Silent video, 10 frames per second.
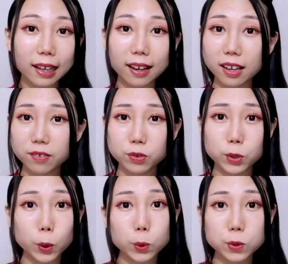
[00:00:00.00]
I have
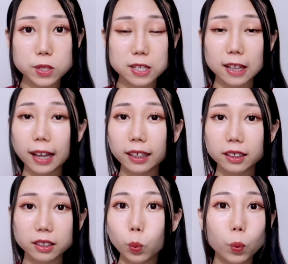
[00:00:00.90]
used
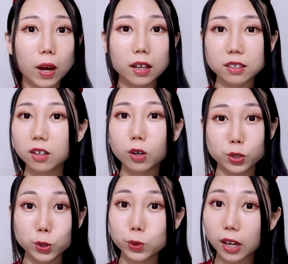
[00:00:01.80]
like 1 or
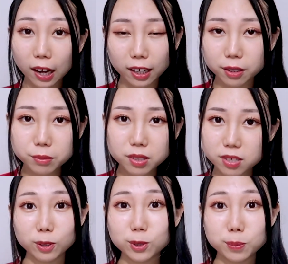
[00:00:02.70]
2 times.
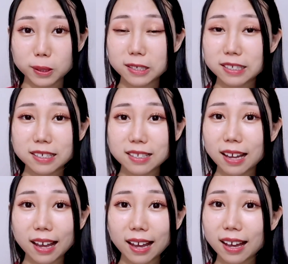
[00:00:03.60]
Those purses
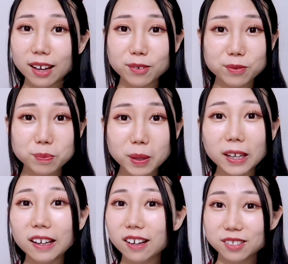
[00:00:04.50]
have
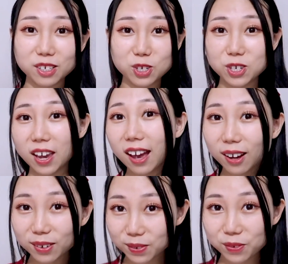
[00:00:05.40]
been on the
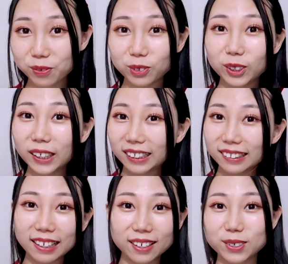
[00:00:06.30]
shelf for
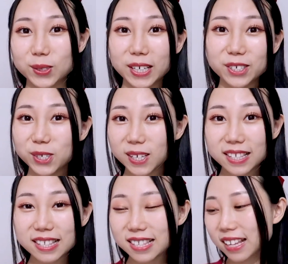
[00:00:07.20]
decorations.